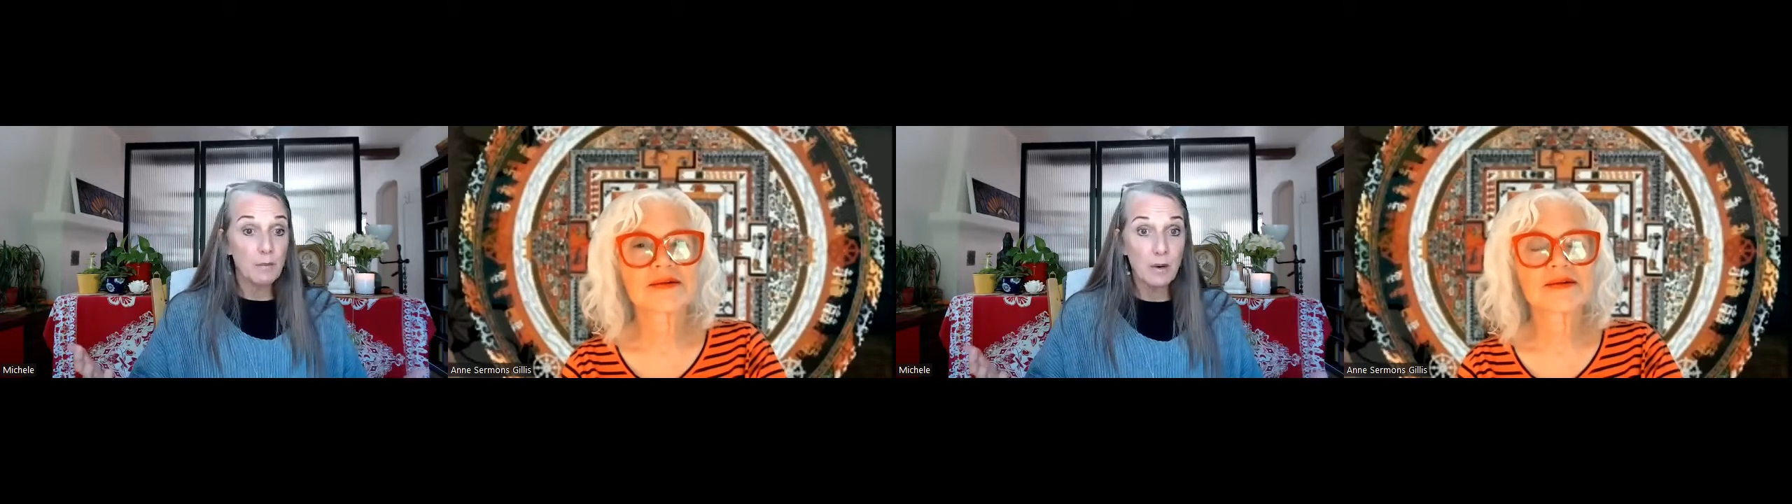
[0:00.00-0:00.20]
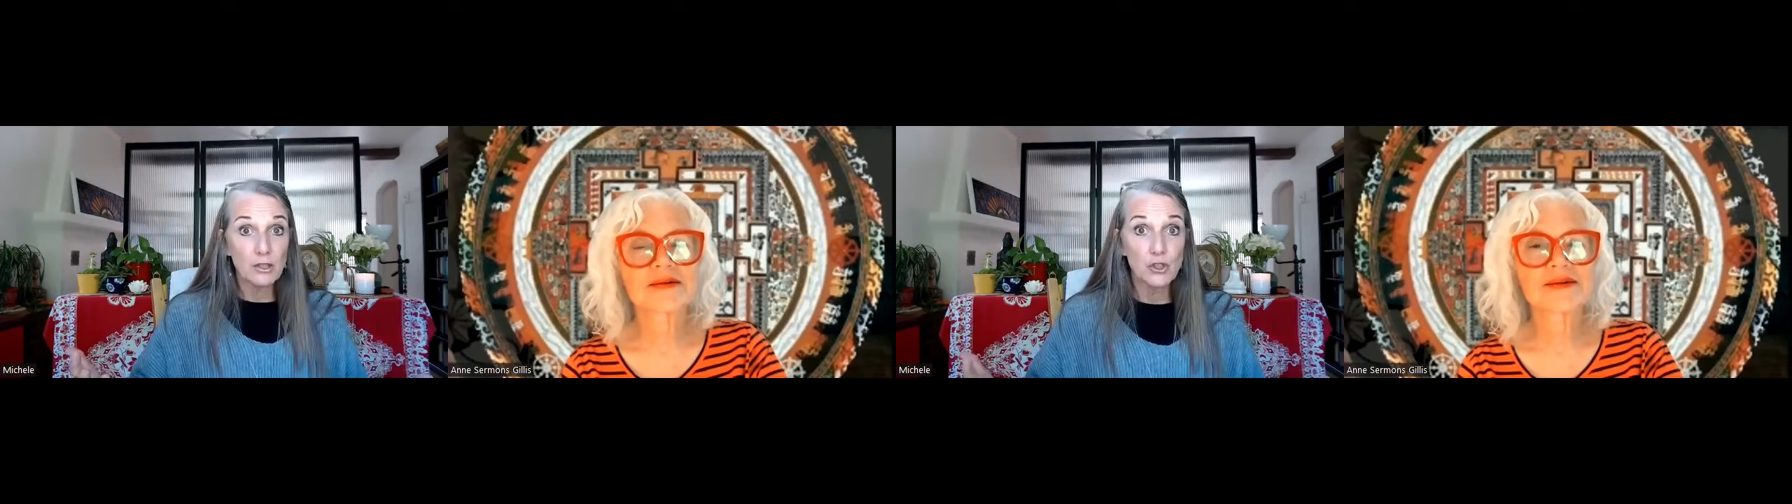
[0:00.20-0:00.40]

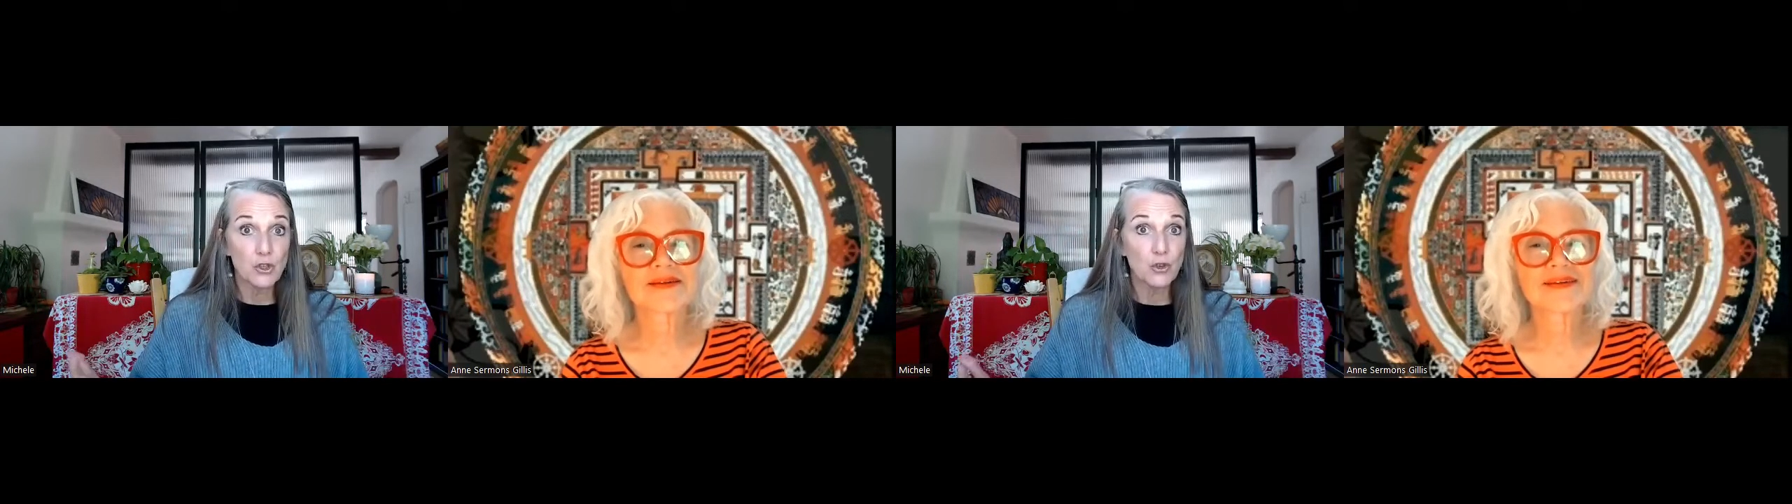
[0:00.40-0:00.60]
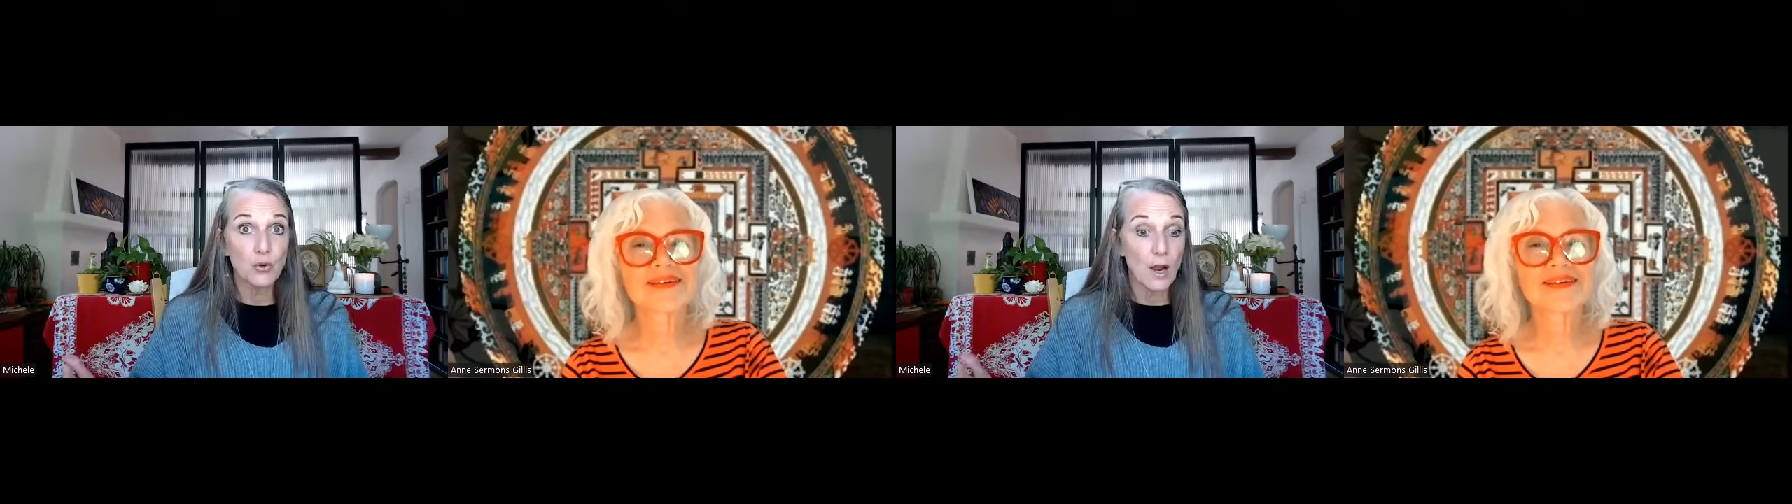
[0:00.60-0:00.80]
much
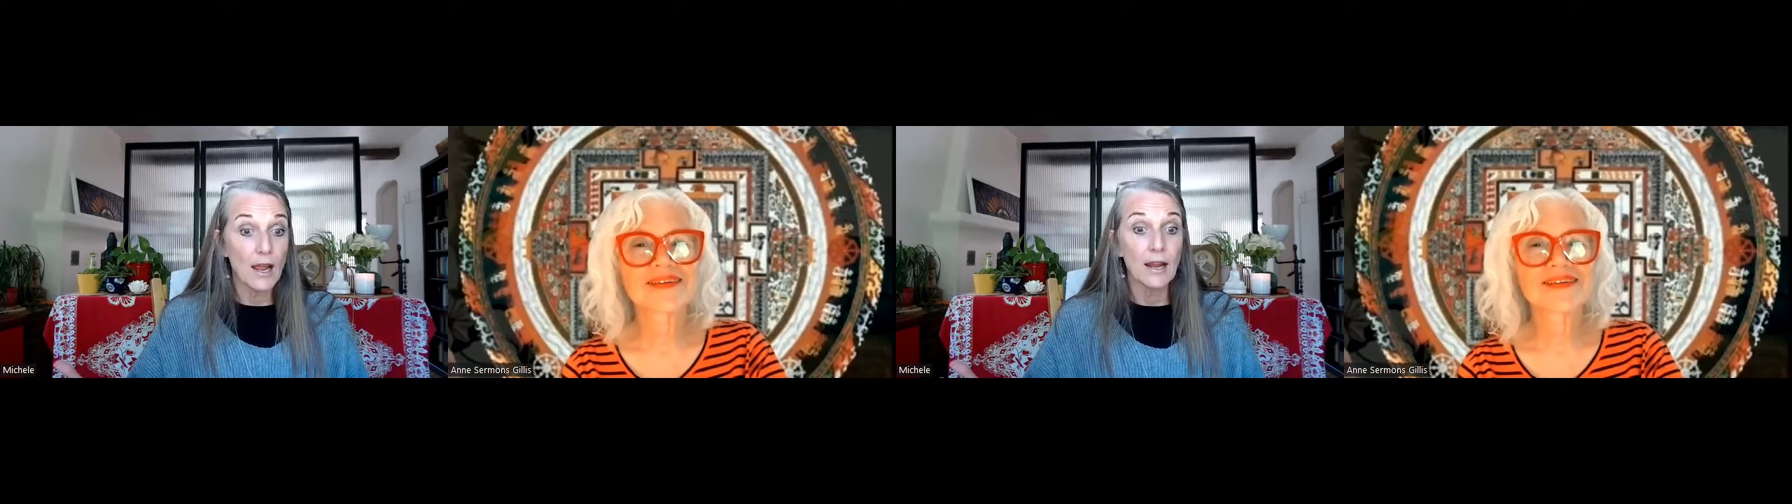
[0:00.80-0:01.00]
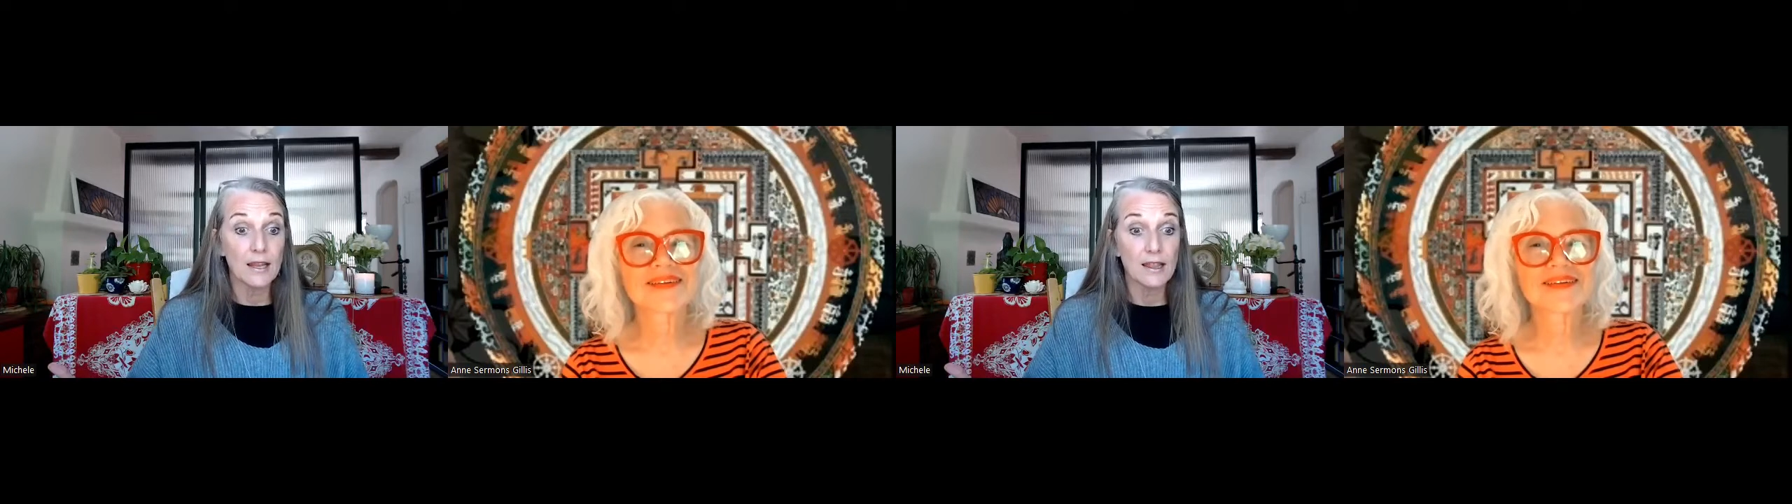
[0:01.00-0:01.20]
do
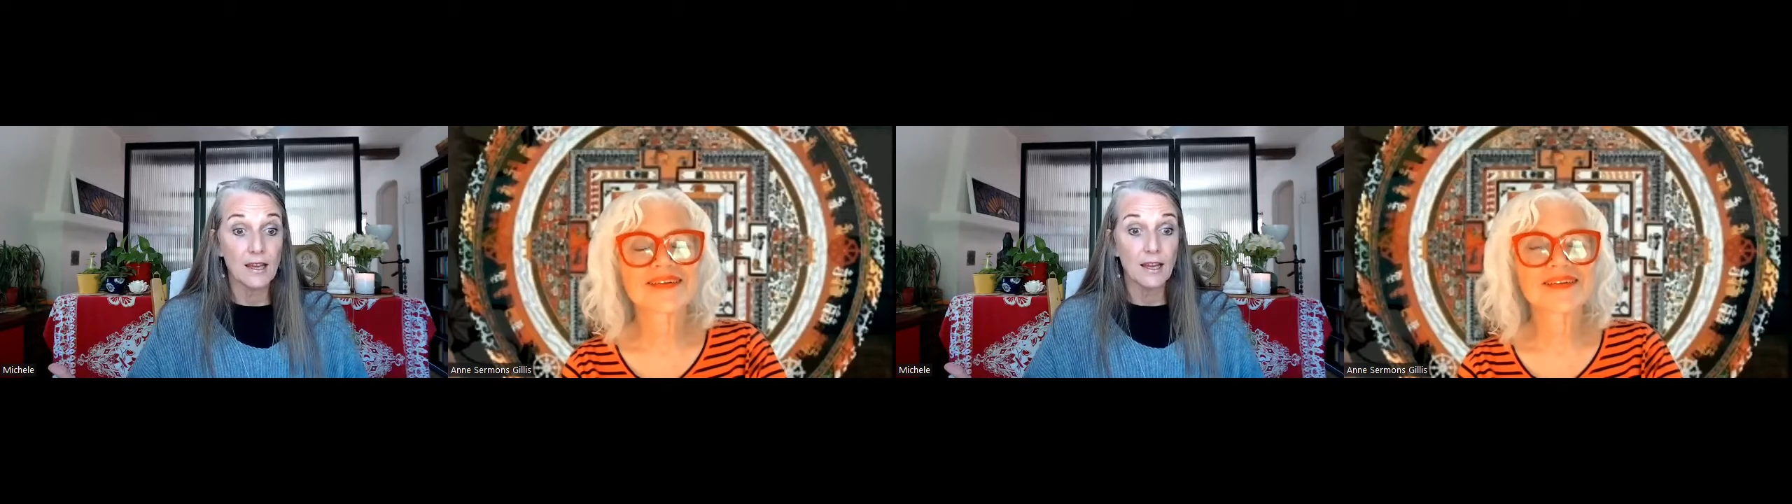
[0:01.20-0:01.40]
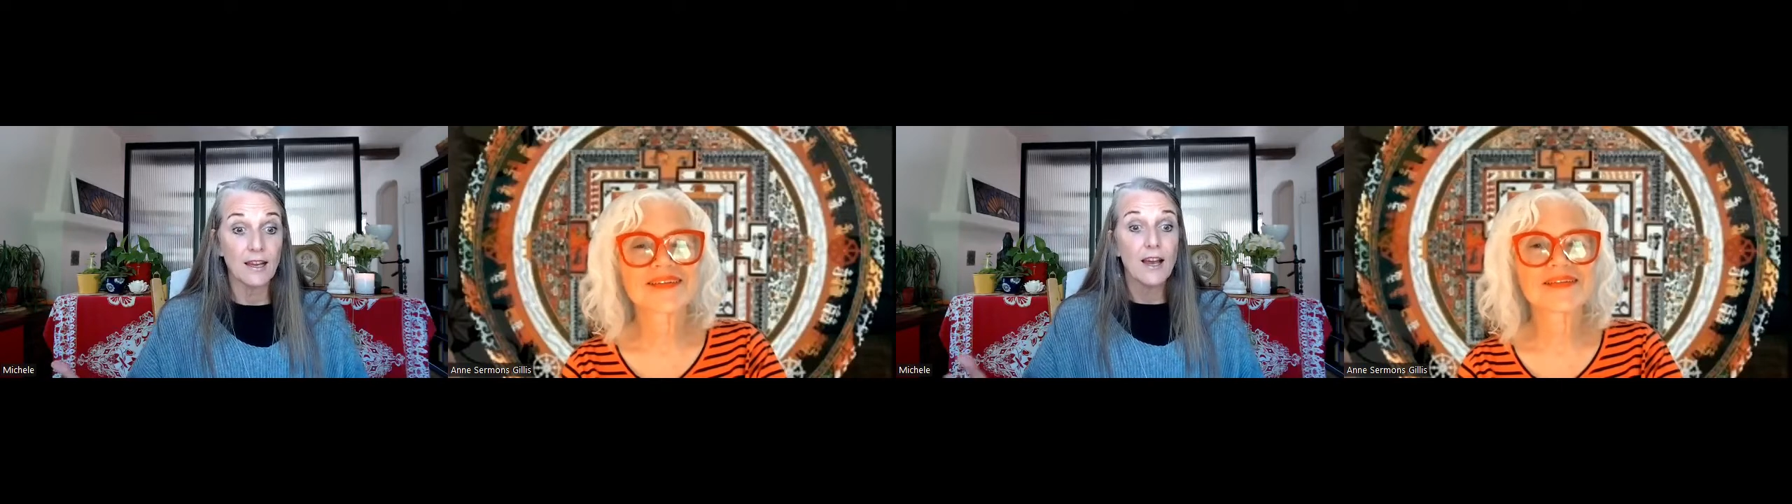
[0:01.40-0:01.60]

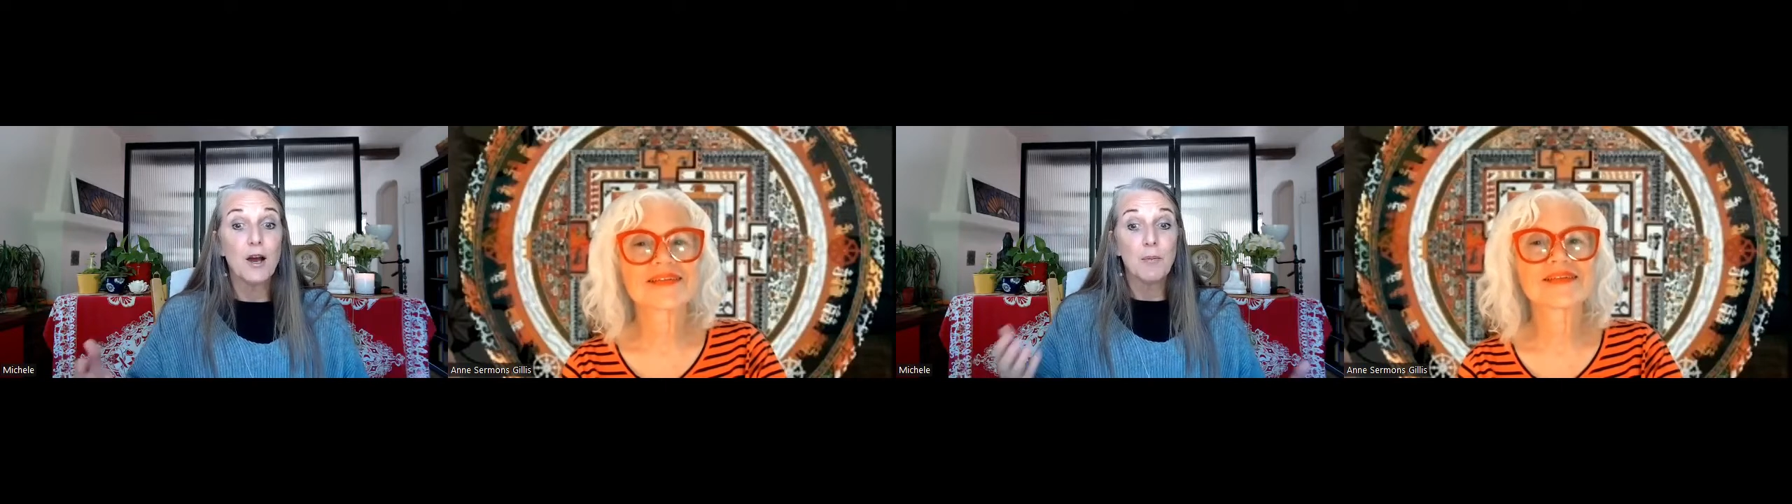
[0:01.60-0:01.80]
anything.